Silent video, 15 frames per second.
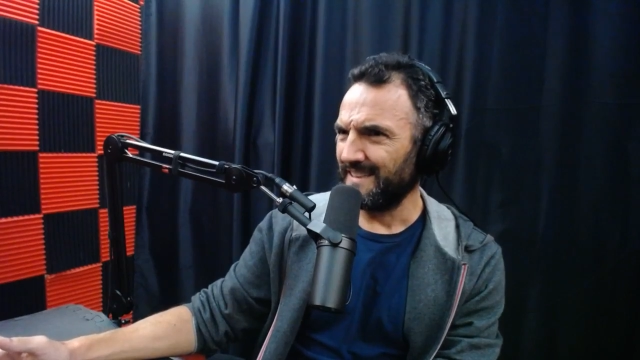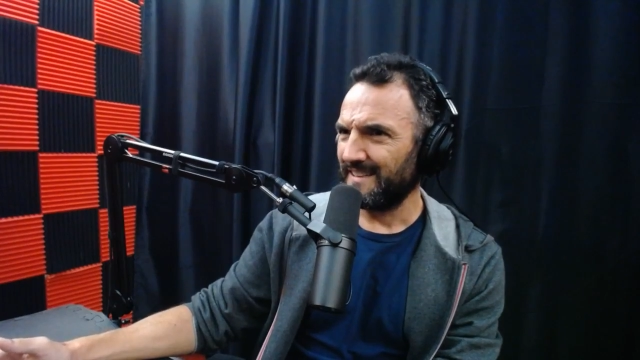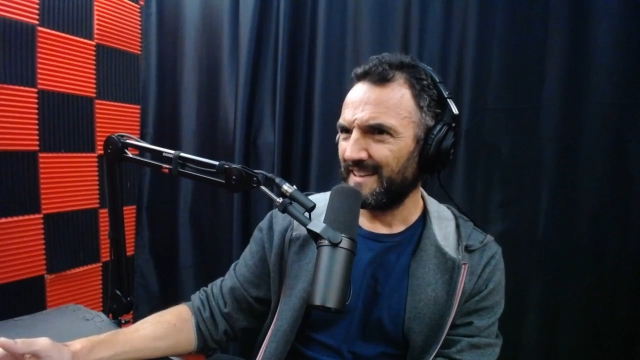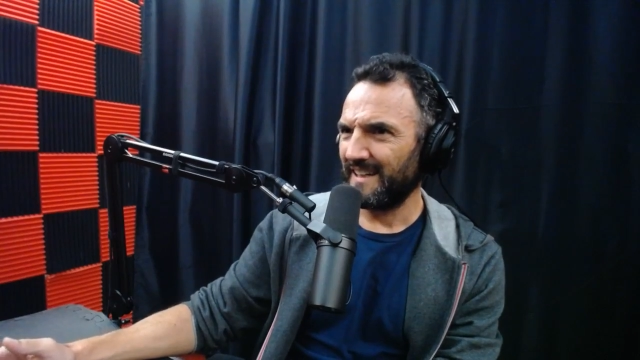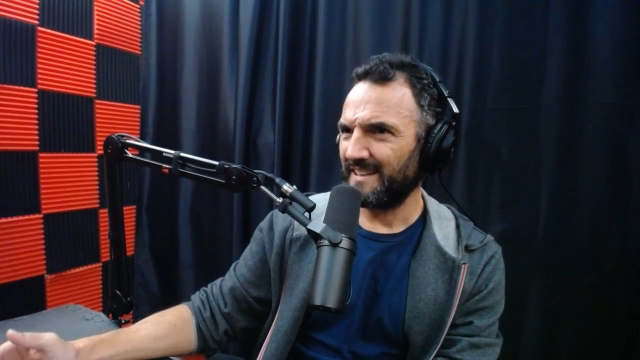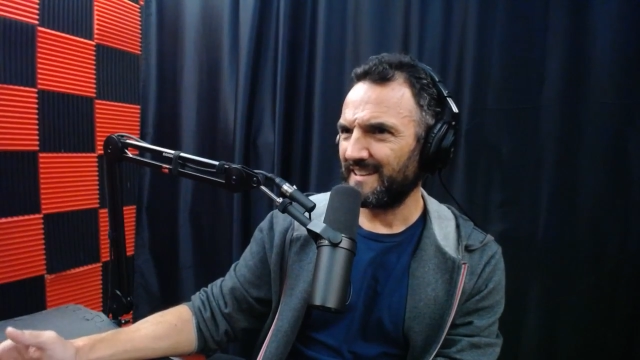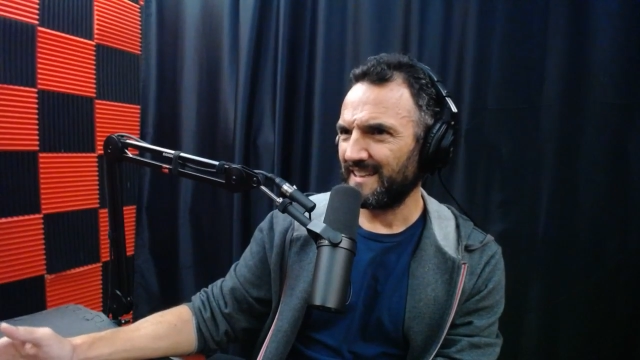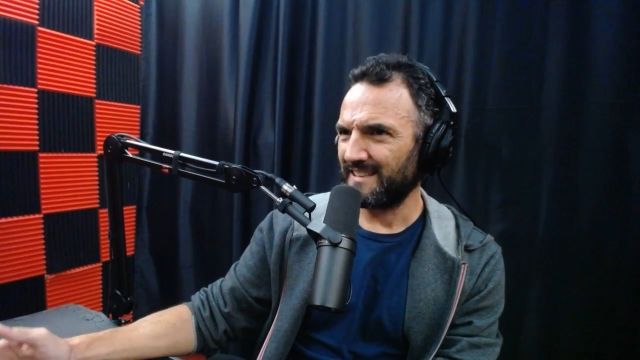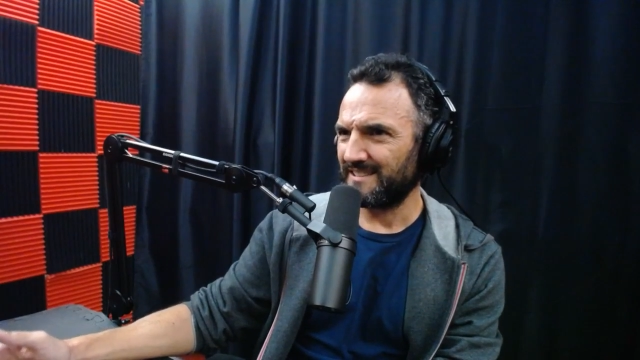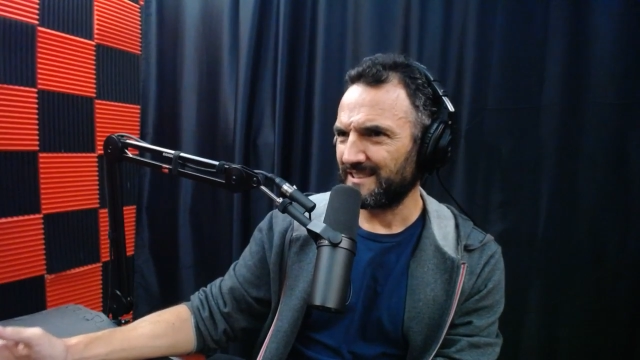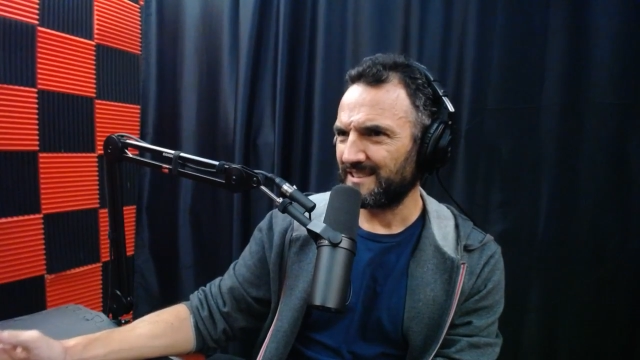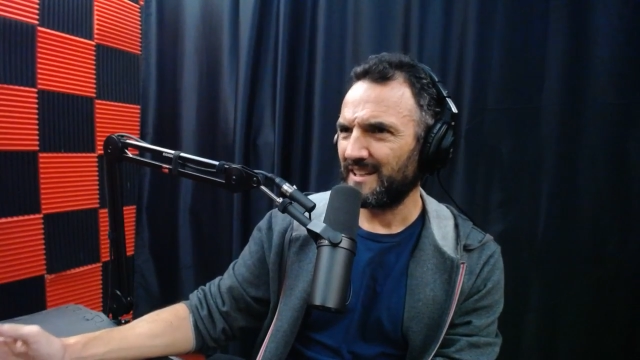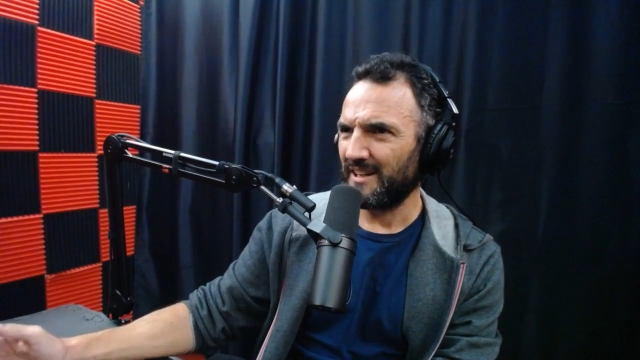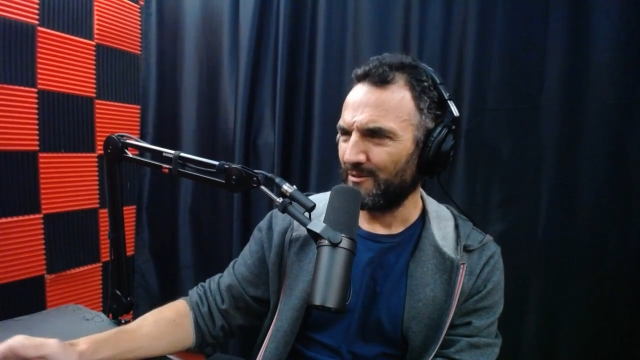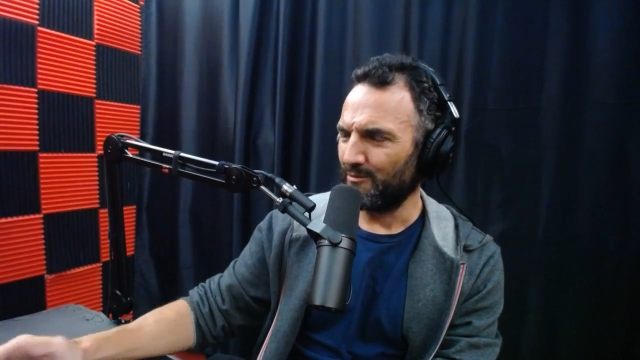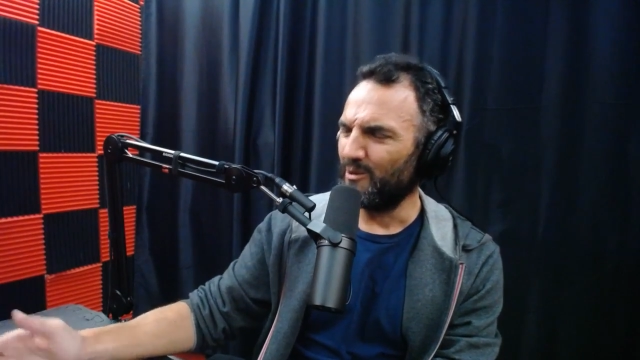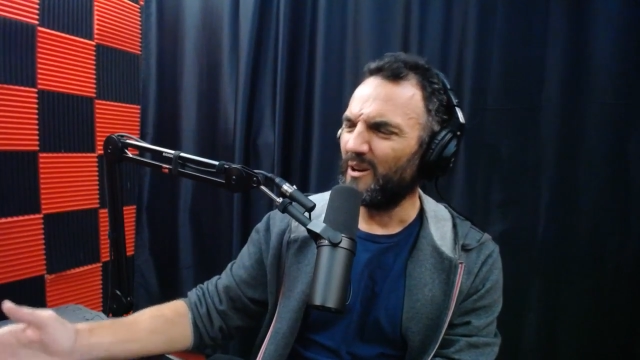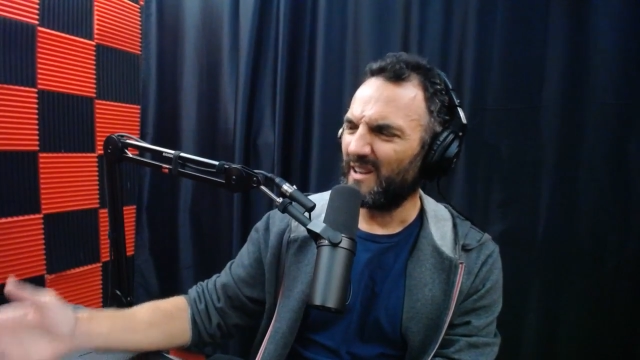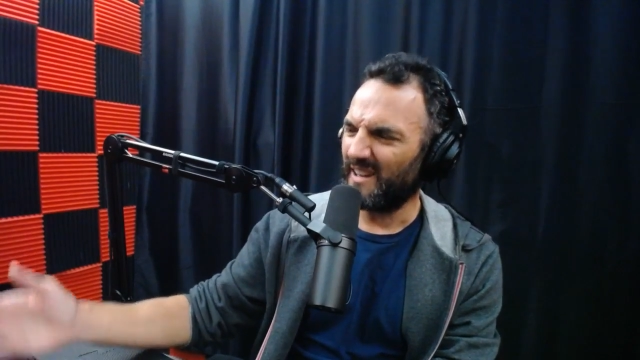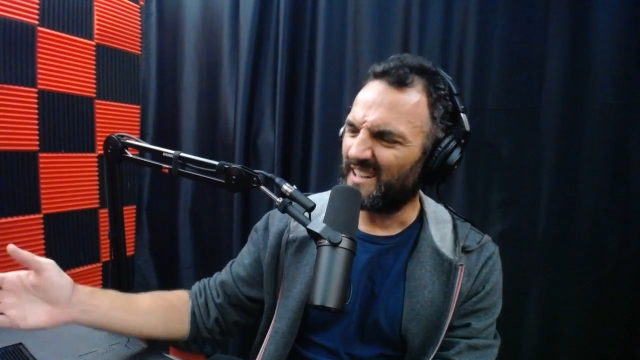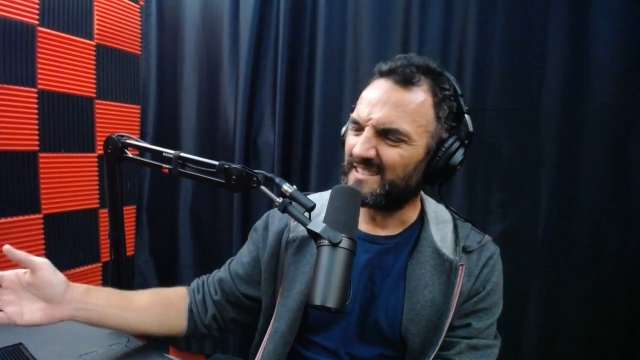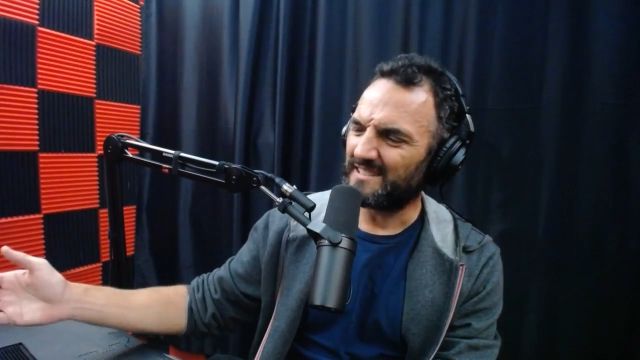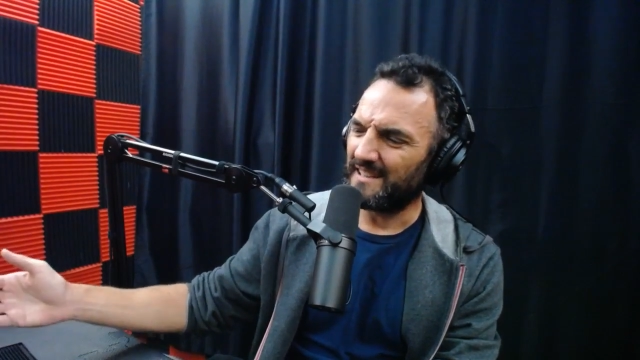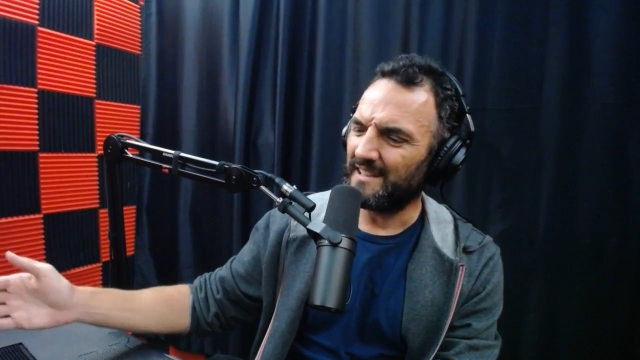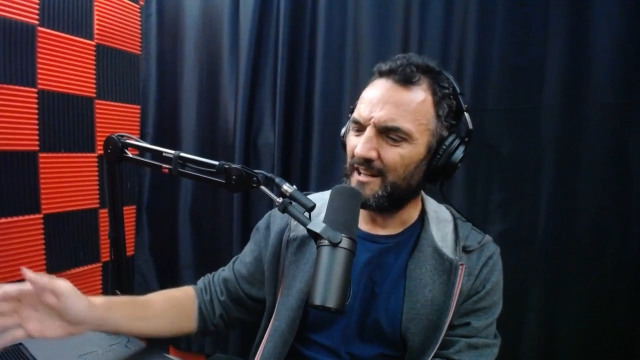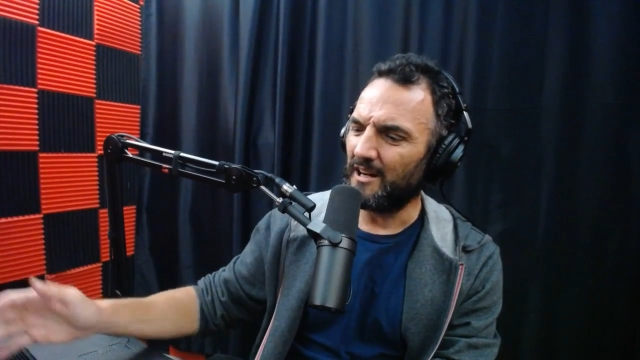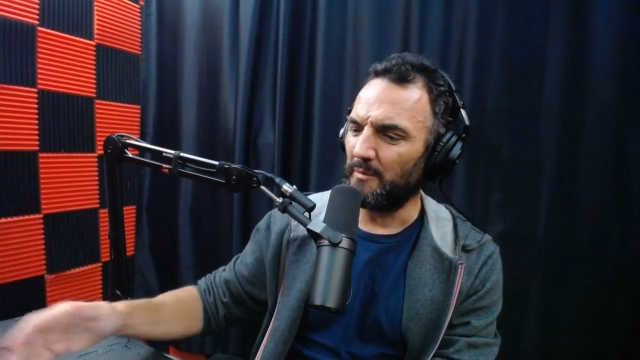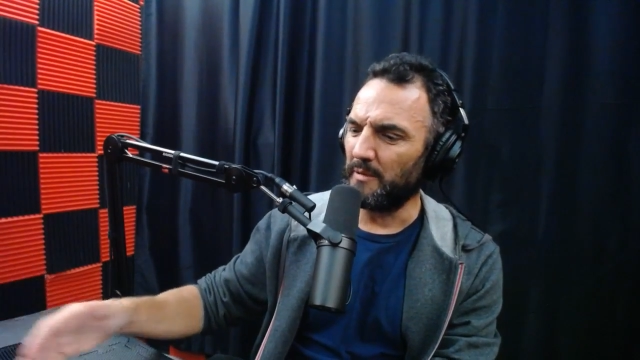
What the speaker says: and things just kind of work as they are.